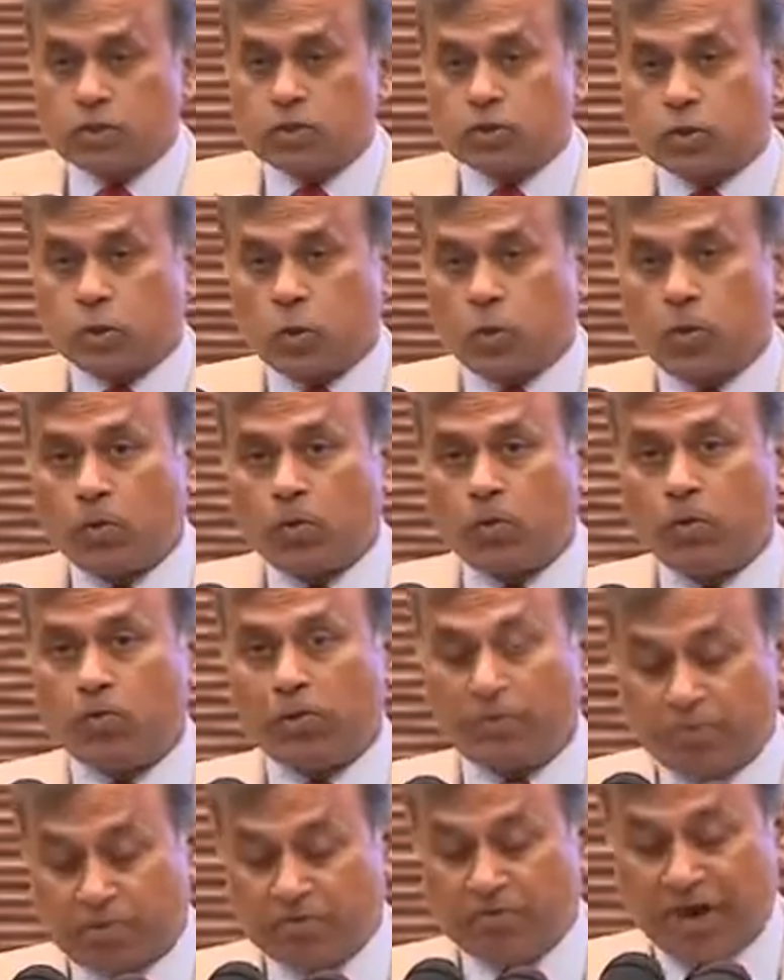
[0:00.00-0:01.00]
So
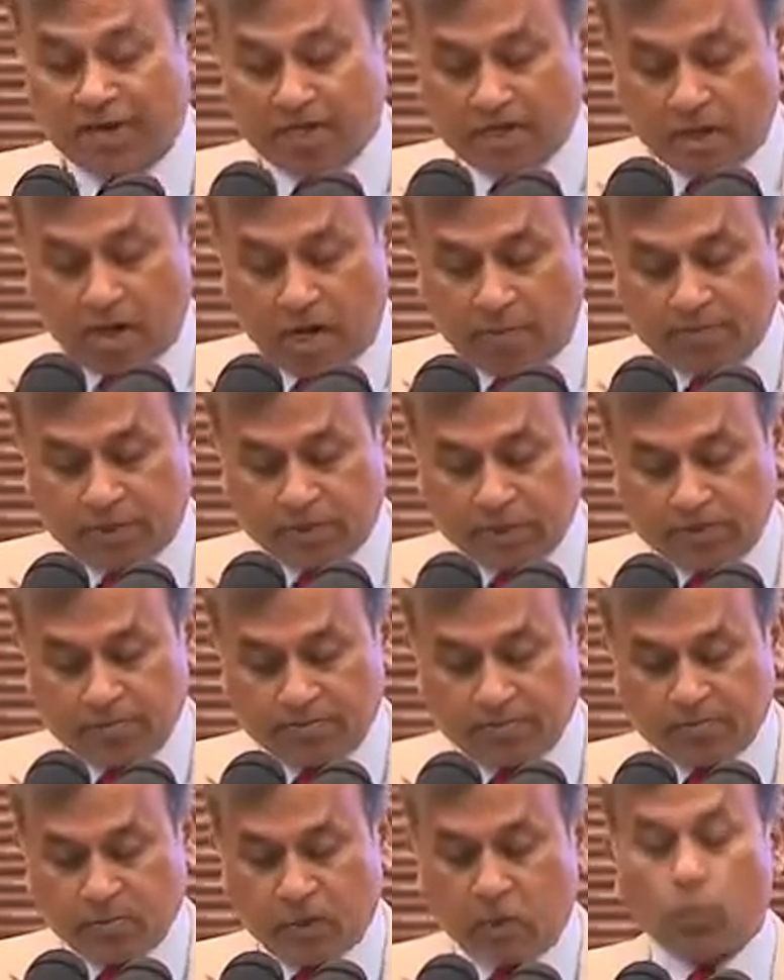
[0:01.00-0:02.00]
we prevent corruption,
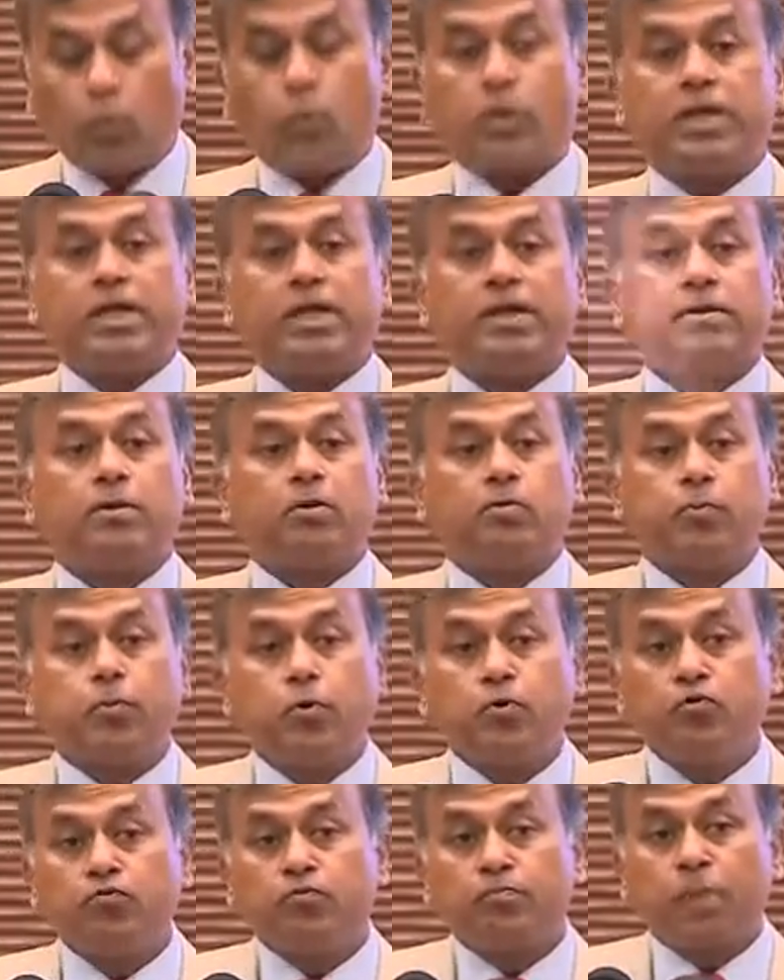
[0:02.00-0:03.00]
we
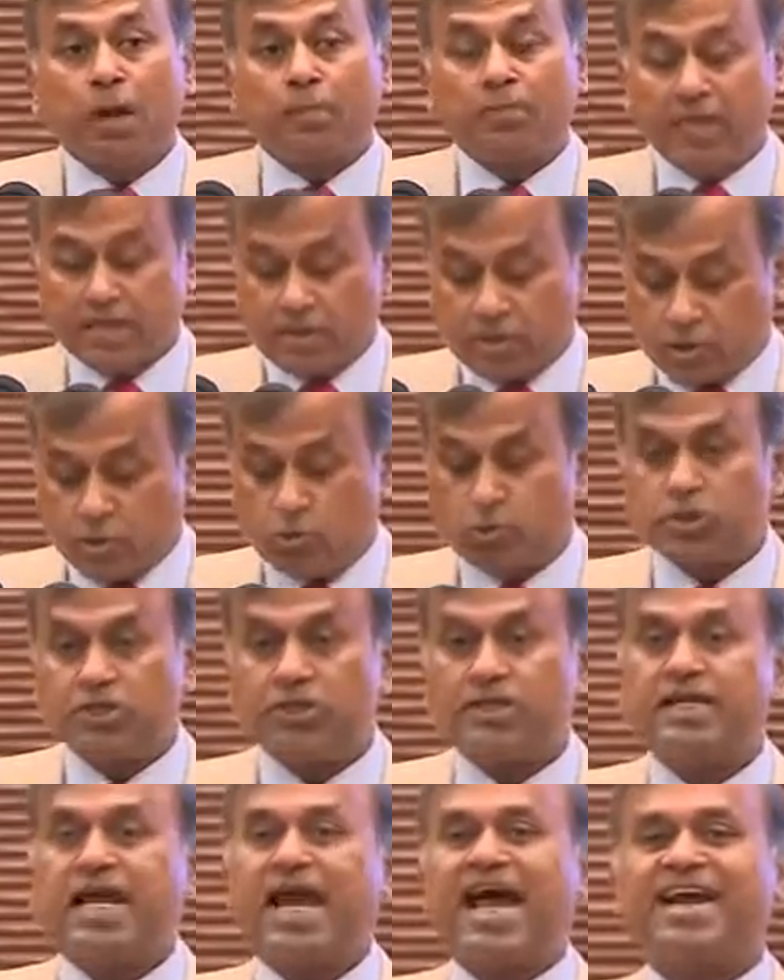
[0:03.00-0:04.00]
improve public
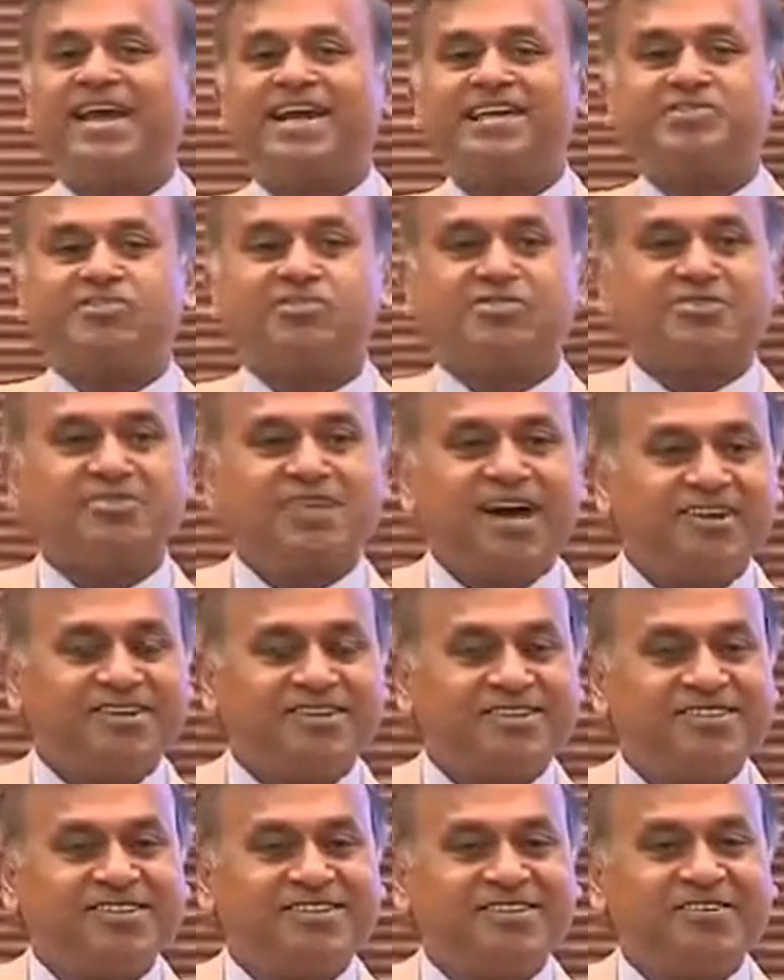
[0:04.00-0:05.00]
scrutiny, and as a
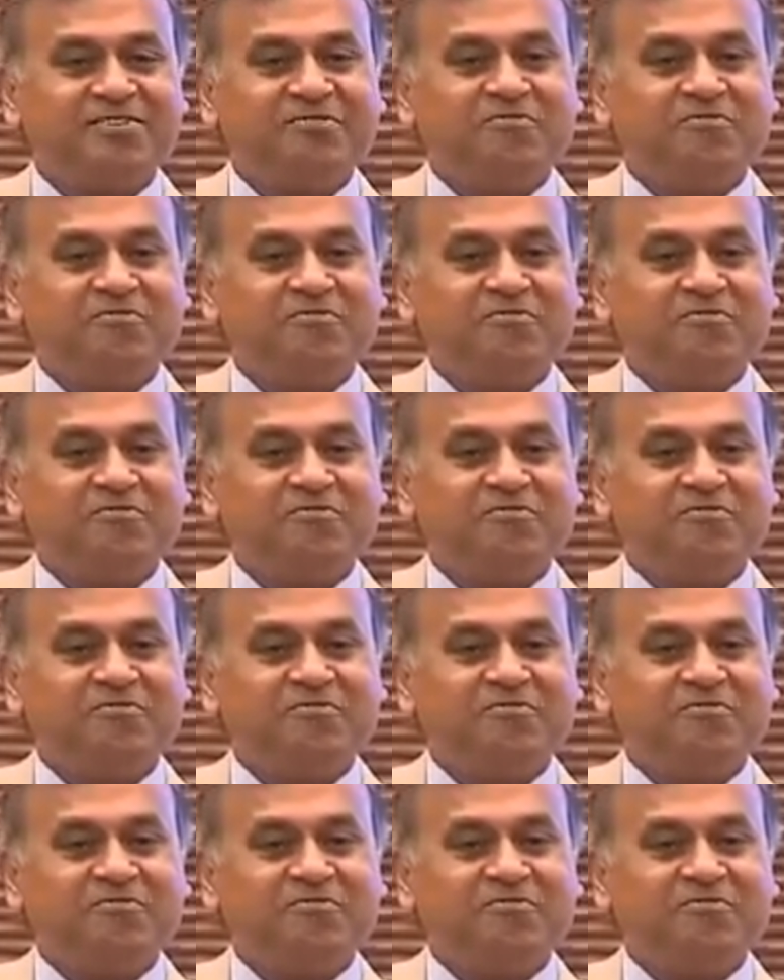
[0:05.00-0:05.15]
result,